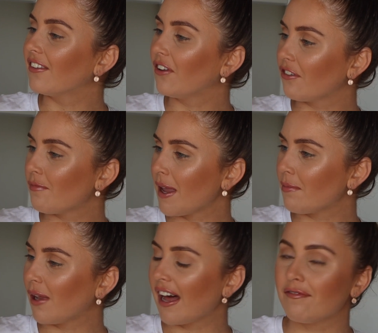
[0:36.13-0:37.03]
a lot of
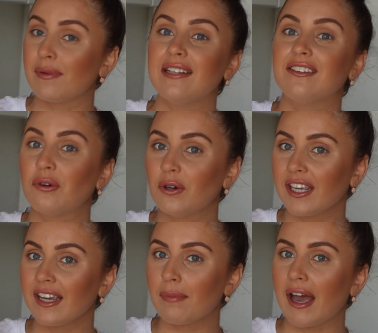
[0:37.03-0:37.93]
people have been
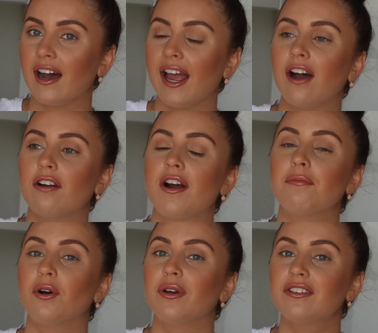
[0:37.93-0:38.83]
talking about. However,
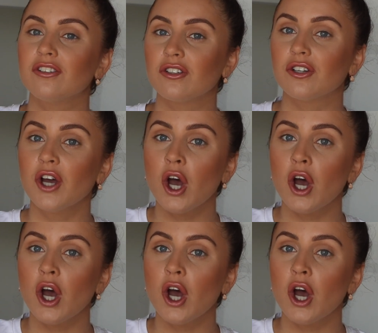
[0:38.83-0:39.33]
I'm going to do